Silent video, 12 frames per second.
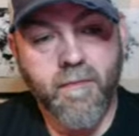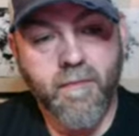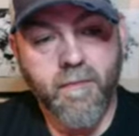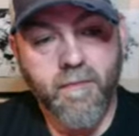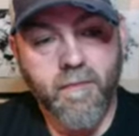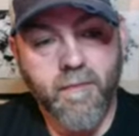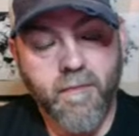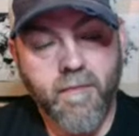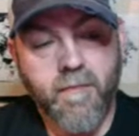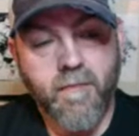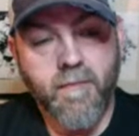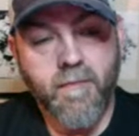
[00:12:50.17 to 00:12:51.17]

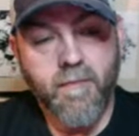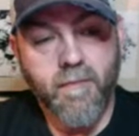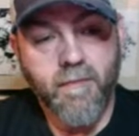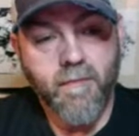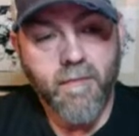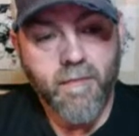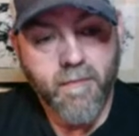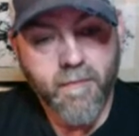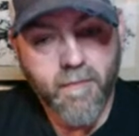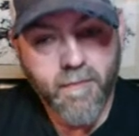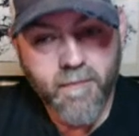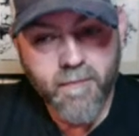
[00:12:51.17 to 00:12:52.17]

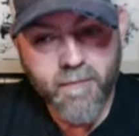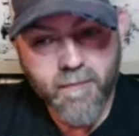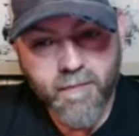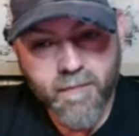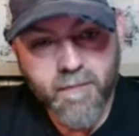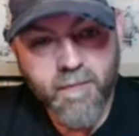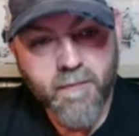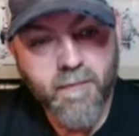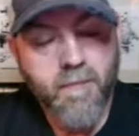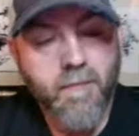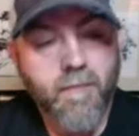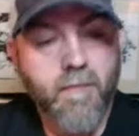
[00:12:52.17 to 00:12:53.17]

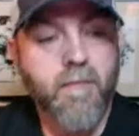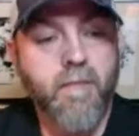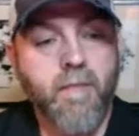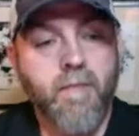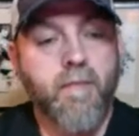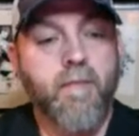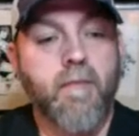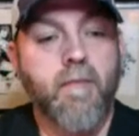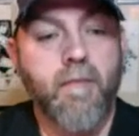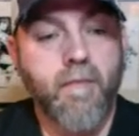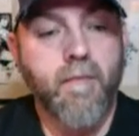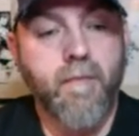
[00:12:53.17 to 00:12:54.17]

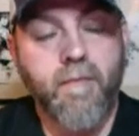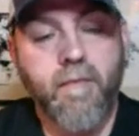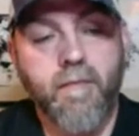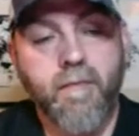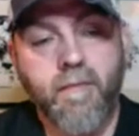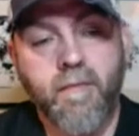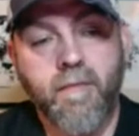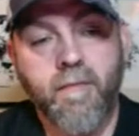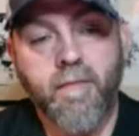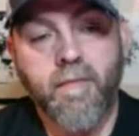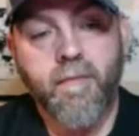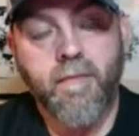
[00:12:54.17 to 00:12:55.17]
The person shown says nothing.